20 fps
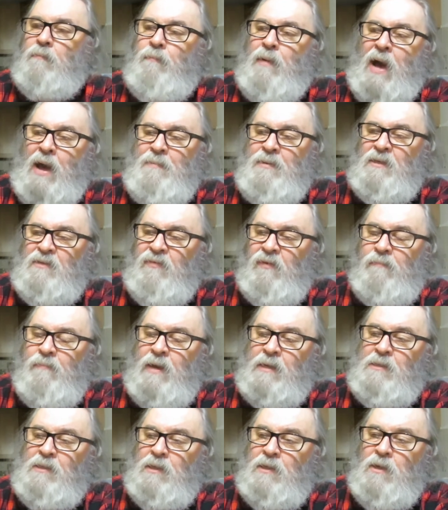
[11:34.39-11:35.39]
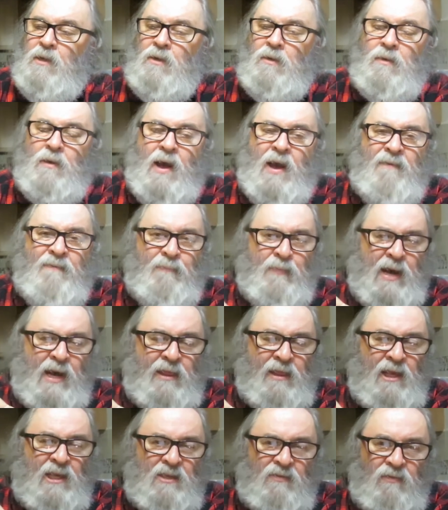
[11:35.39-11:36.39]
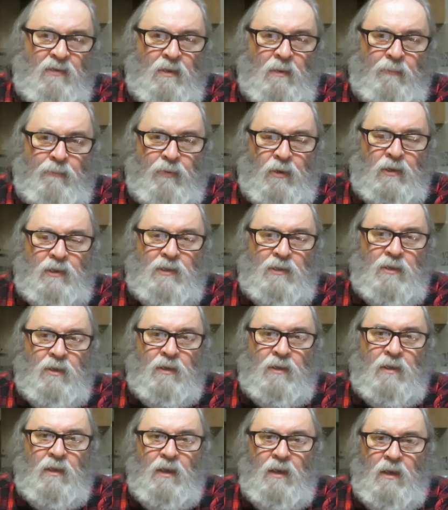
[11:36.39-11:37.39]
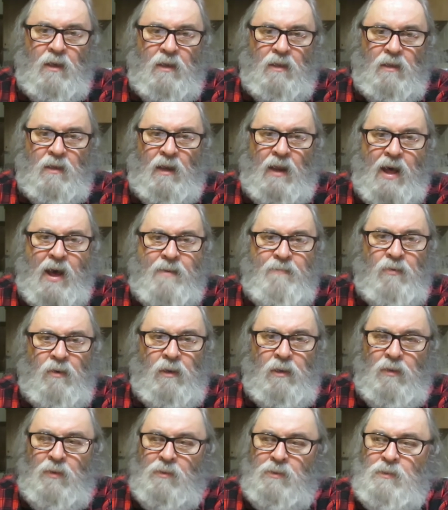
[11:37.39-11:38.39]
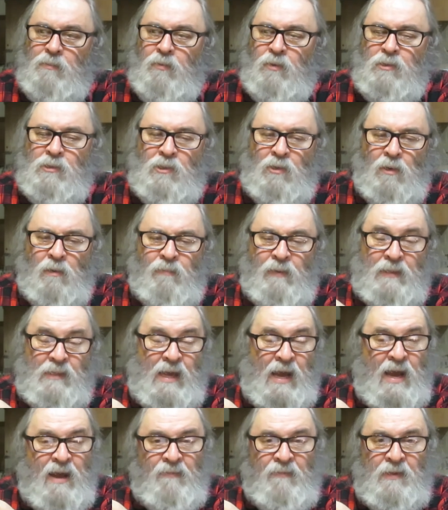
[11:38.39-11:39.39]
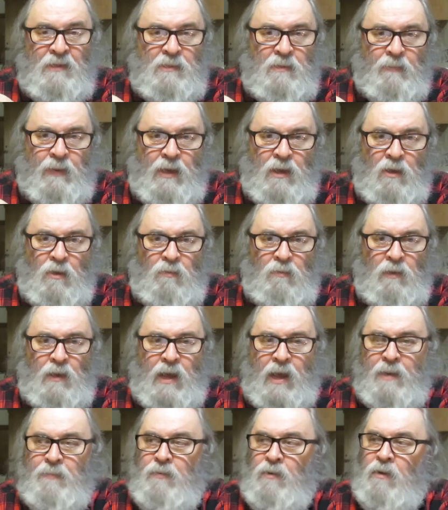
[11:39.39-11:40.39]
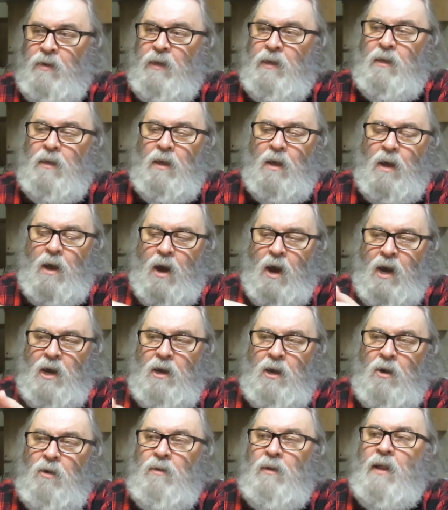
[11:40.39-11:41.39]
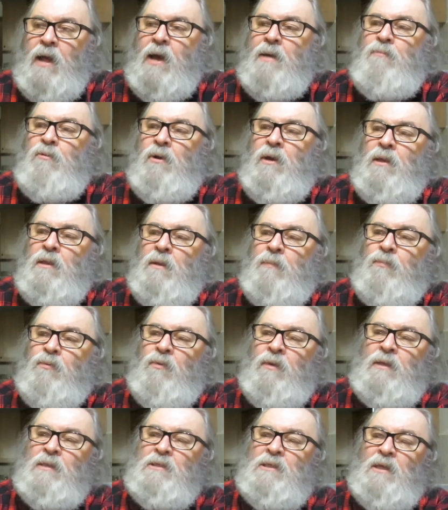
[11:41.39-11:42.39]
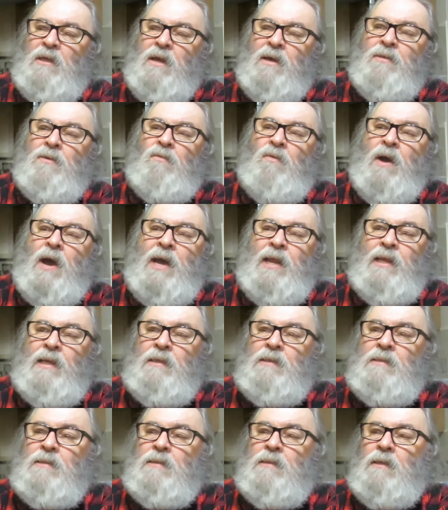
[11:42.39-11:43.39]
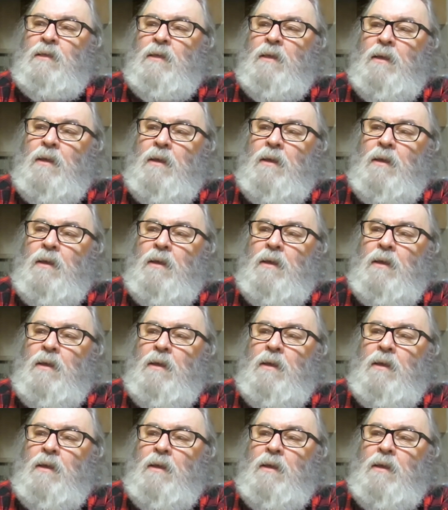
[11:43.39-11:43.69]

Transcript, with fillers: Bibles from Mexico. I've got these for the Book Nook, the library used bookstore, because I have these in my own library, our own library, The Prince and Other Writings